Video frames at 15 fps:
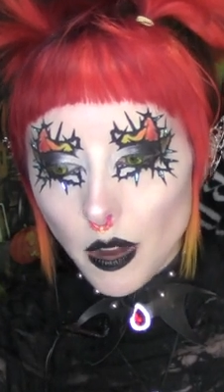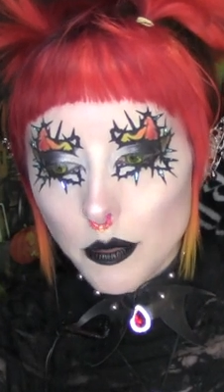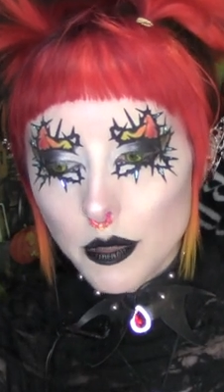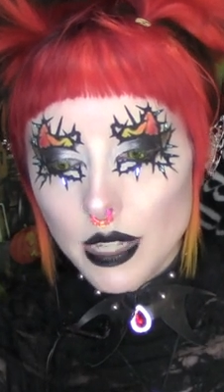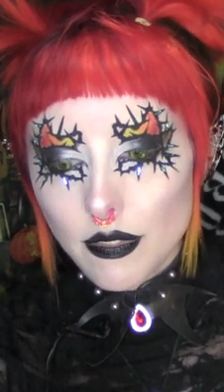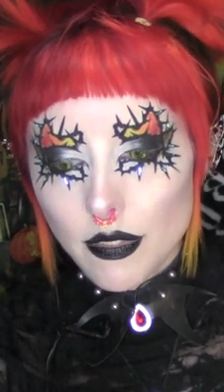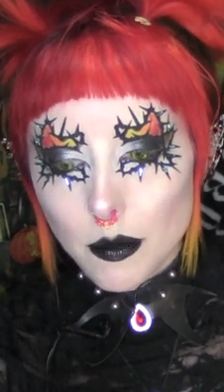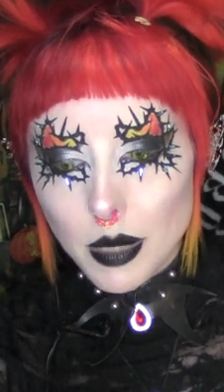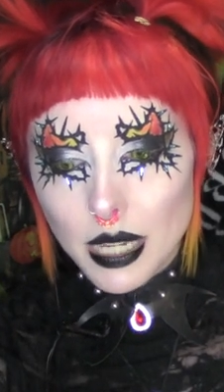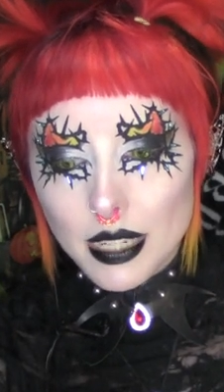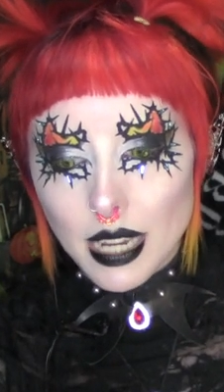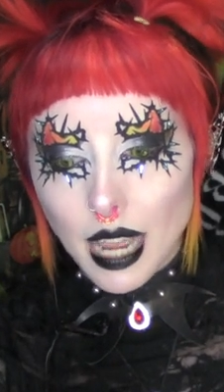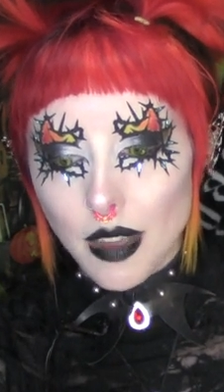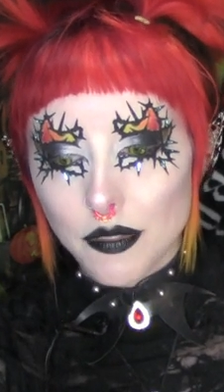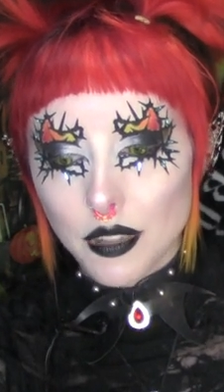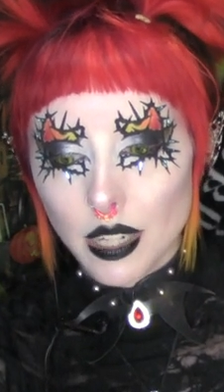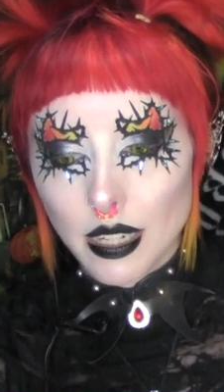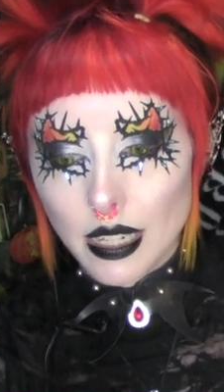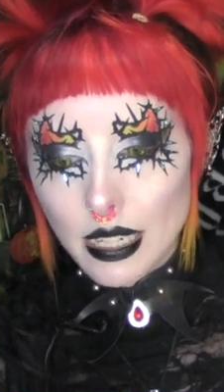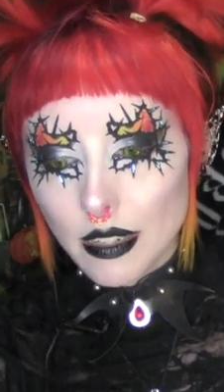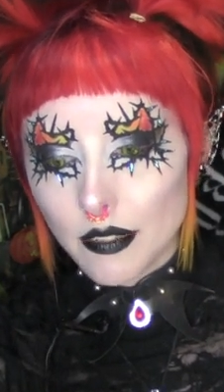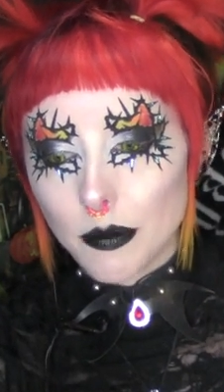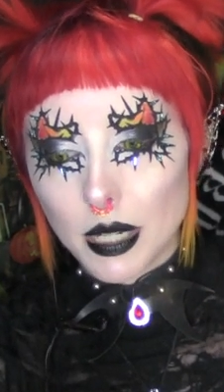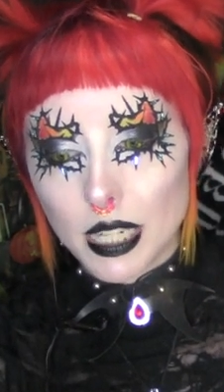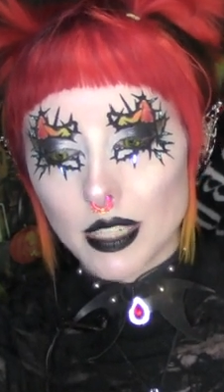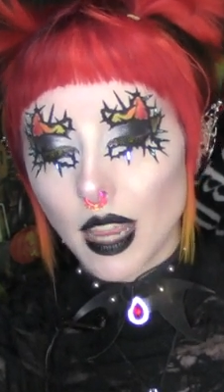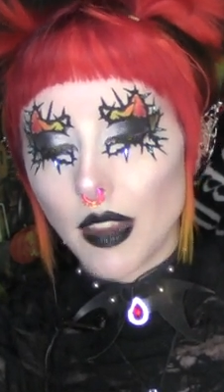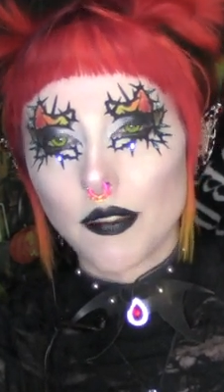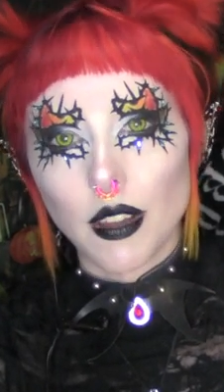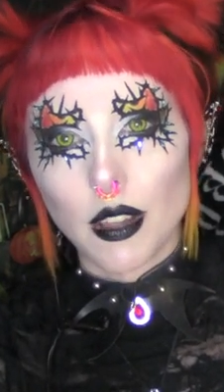only for me to have to leave
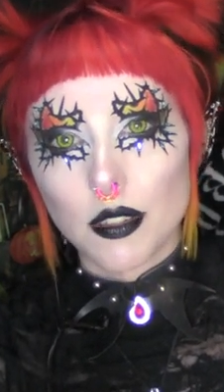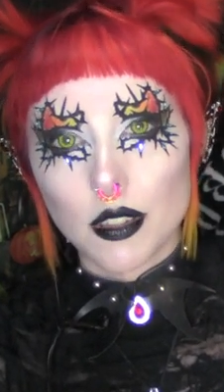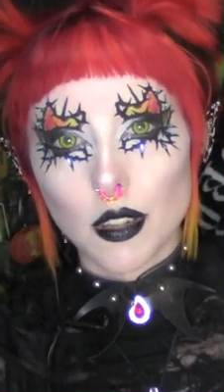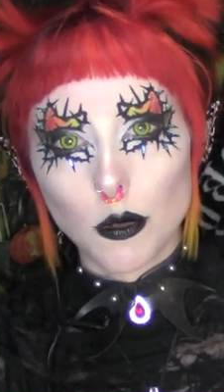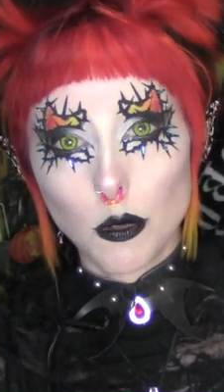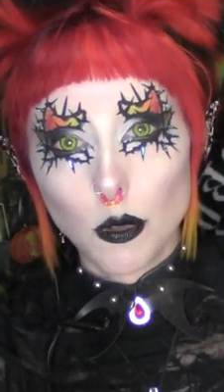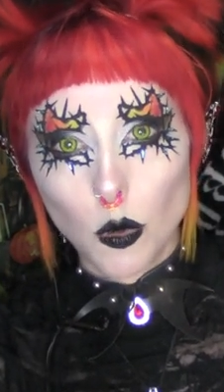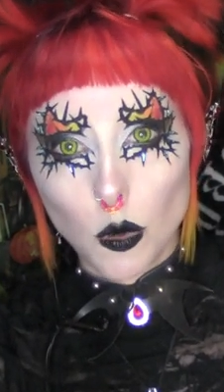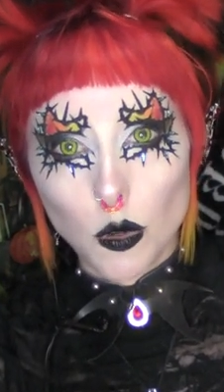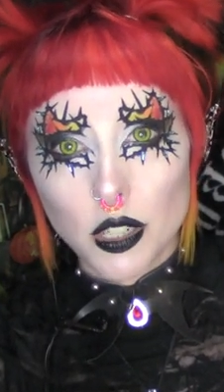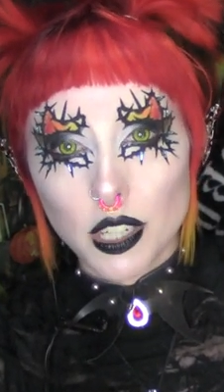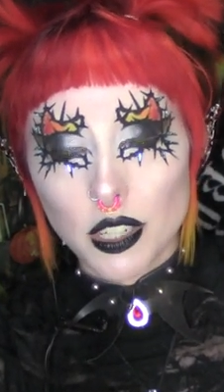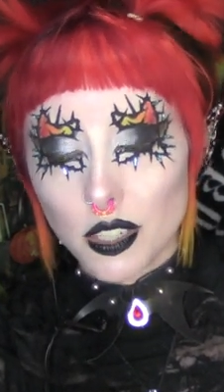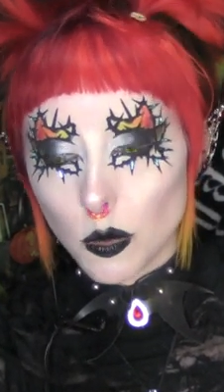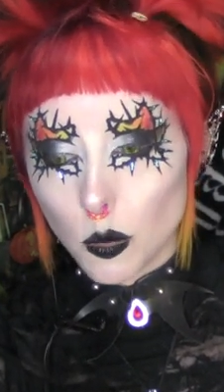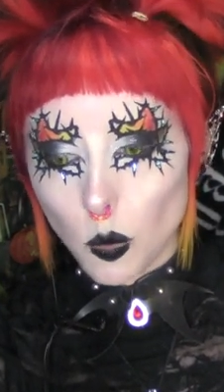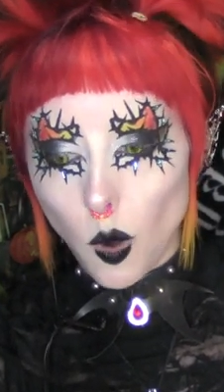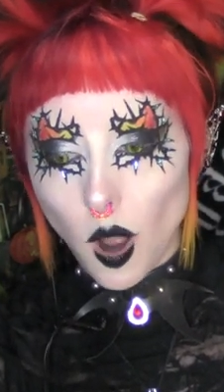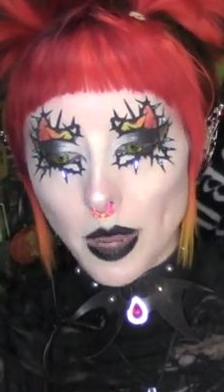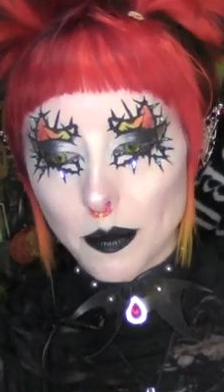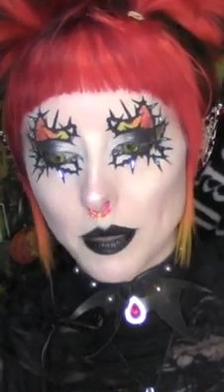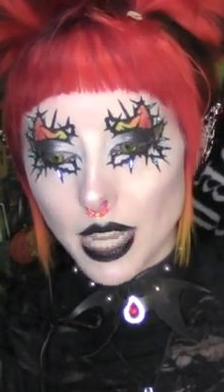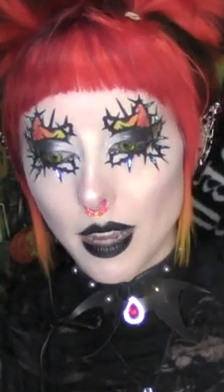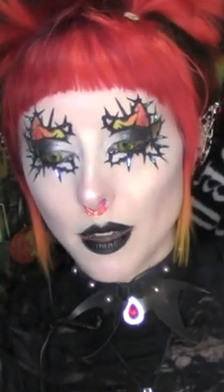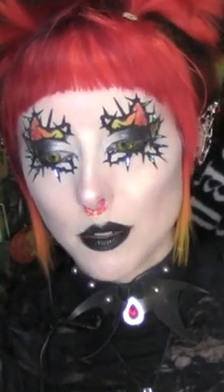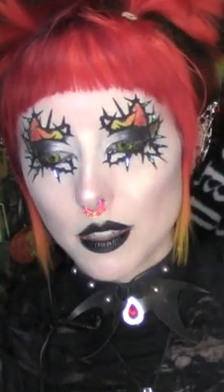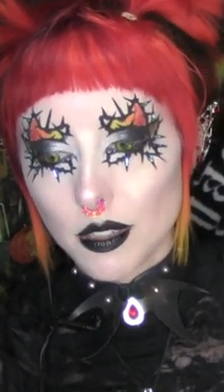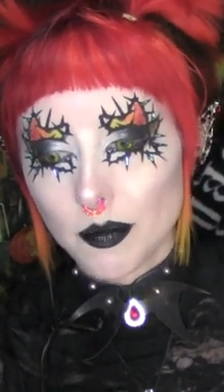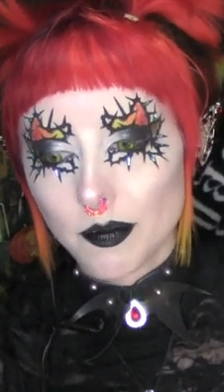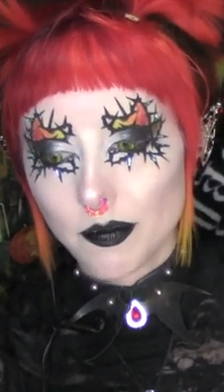because I felt so nauseous and wiped
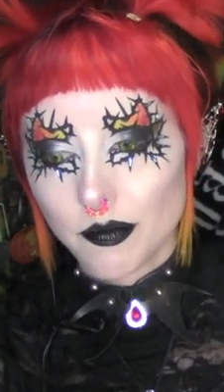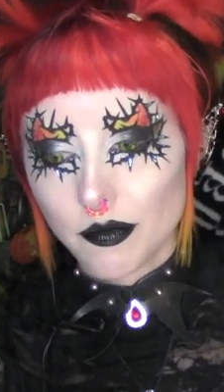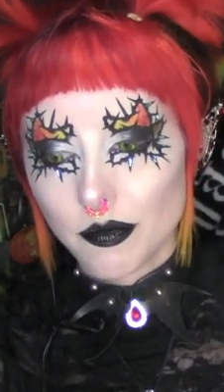out.